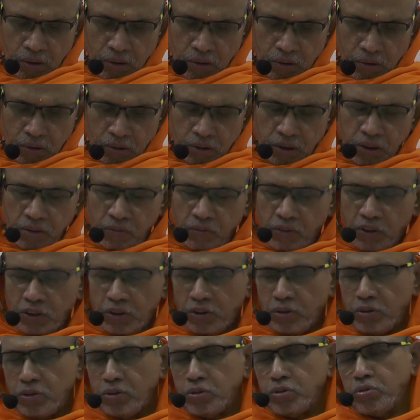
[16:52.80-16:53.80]
You see, why
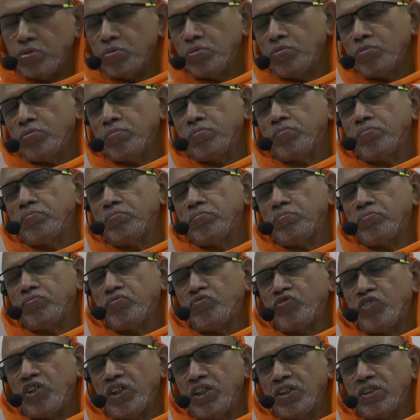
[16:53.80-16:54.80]
don't you
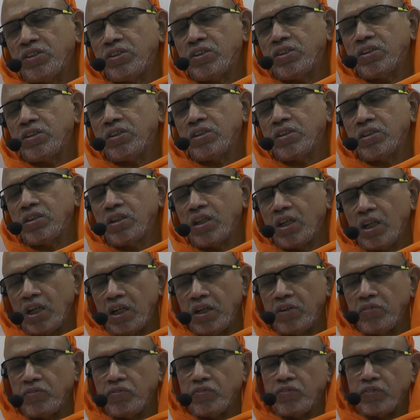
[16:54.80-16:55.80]
face
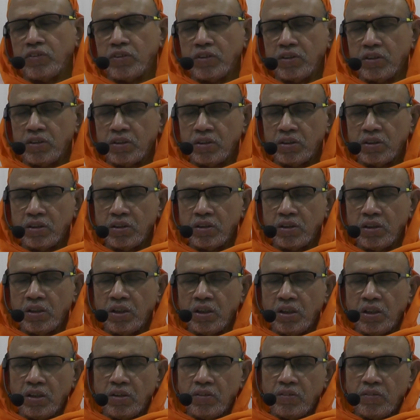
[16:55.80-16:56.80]
life
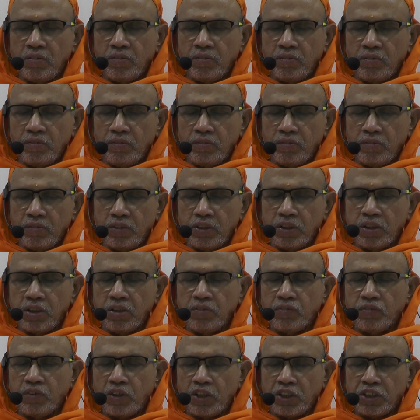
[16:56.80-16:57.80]
with
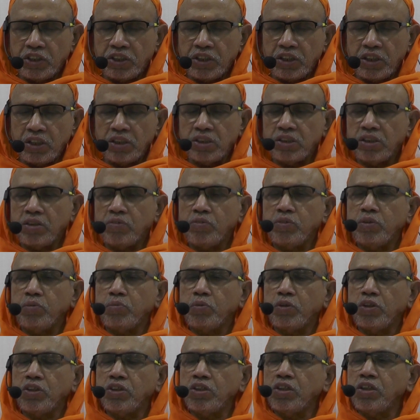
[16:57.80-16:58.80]
the freshness of the
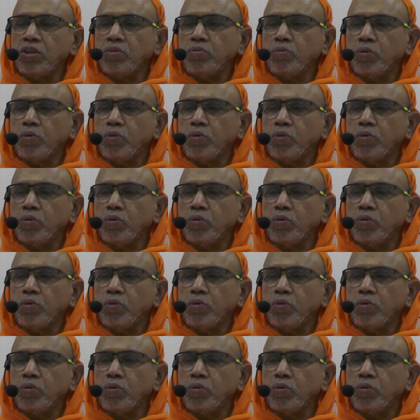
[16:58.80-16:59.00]
present